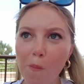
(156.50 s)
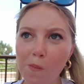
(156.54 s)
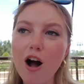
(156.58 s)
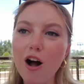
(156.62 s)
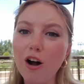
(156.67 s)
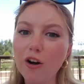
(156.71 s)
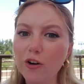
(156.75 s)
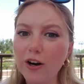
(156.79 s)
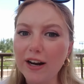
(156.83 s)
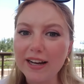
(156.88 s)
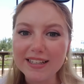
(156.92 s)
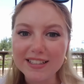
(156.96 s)

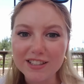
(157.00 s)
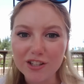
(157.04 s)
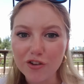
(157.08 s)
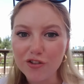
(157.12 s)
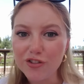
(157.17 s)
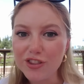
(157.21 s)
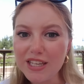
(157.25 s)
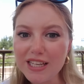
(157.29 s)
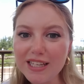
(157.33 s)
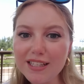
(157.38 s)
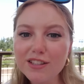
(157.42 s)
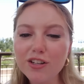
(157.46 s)
Alright, so
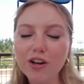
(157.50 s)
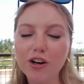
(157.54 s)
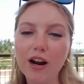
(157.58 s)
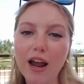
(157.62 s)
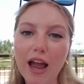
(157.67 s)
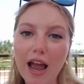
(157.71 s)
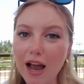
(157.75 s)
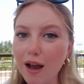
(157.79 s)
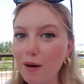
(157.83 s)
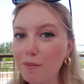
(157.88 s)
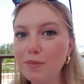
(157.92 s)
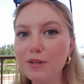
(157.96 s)
these are
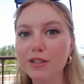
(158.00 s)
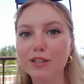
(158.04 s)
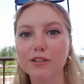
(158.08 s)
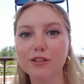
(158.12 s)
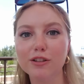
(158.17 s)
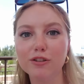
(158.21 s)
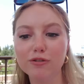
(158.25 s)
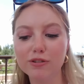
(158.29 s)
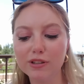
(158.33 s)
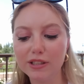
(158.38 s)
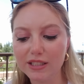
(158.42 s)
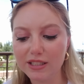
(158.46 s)

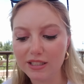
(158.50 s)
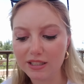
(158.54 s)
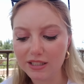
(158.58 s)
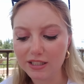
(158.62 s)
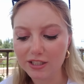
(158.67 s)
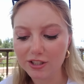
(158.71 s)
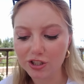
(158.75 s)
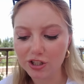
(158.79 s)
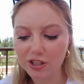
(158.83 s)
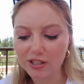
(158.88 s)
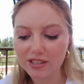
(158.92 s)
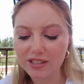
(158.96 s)
absolutely
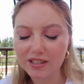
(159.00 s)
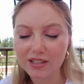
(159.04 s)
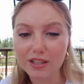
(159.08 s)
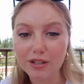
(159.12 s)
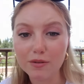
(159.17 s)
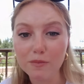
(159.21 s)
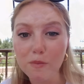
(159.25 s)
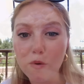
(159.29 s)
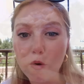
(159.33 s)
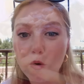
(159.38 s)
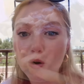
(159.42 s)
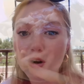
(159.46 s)
delicious. The
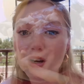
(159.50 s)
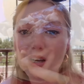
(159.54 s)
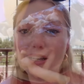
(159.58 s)
pork